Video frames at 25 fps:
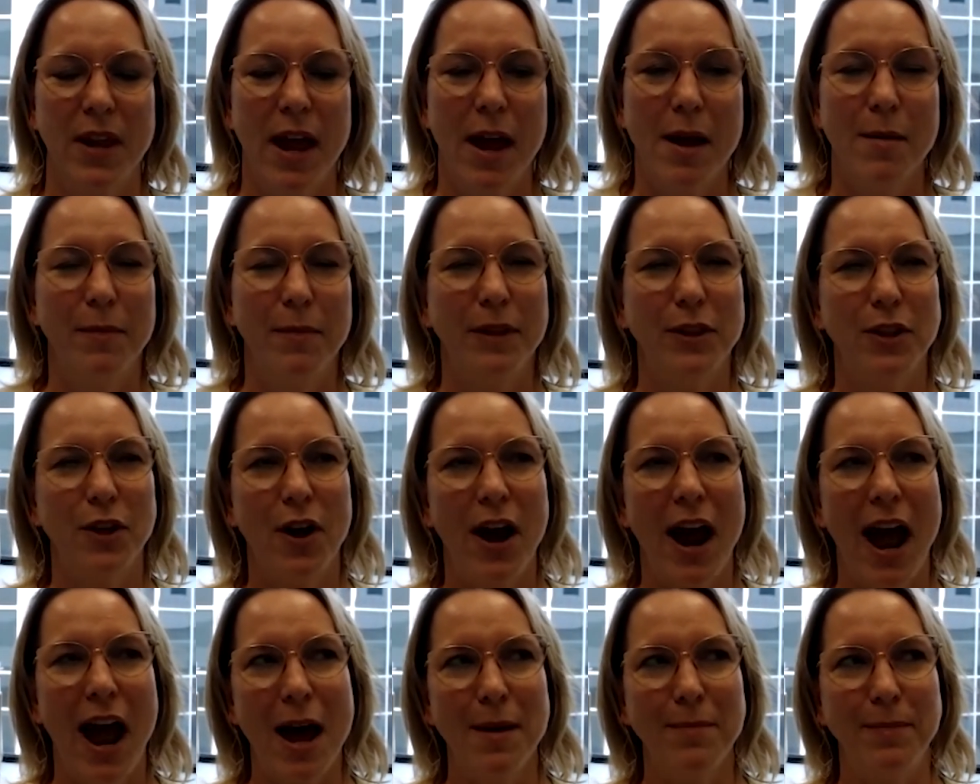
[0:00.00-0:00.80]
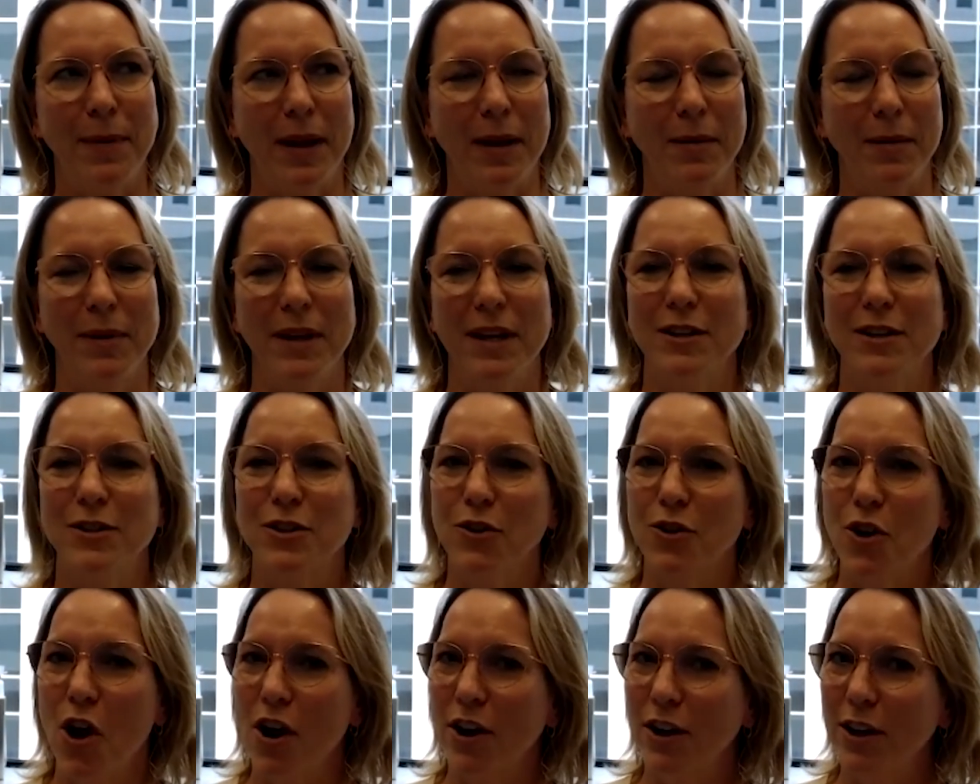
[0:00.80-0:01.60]
But they're happy because they're
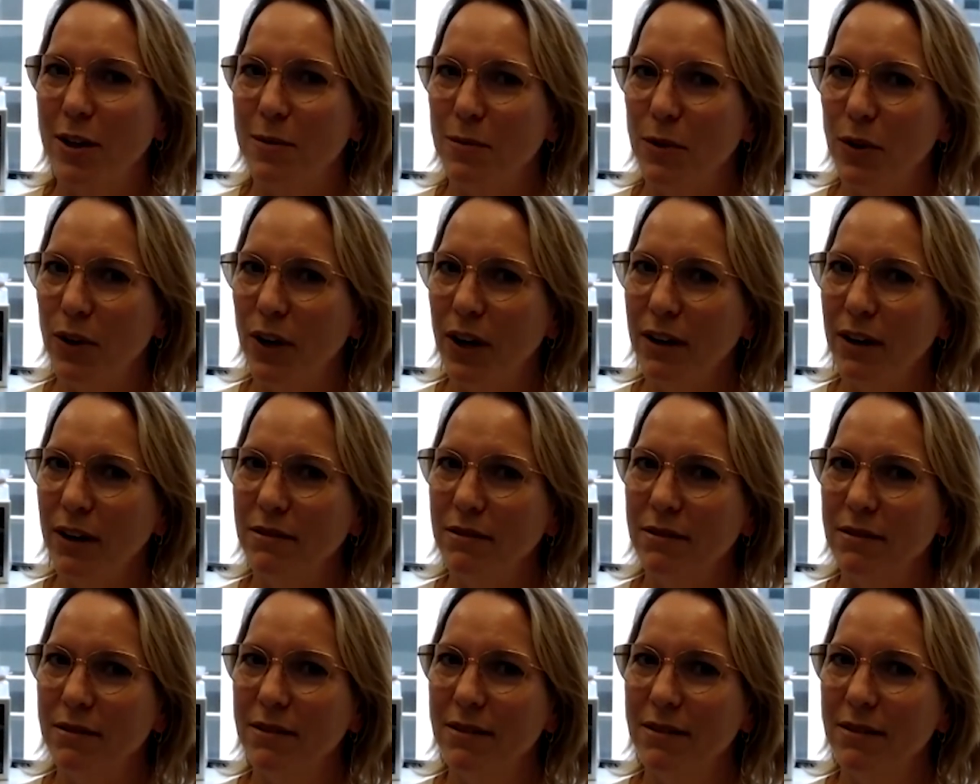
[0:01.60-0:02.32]
not commuting.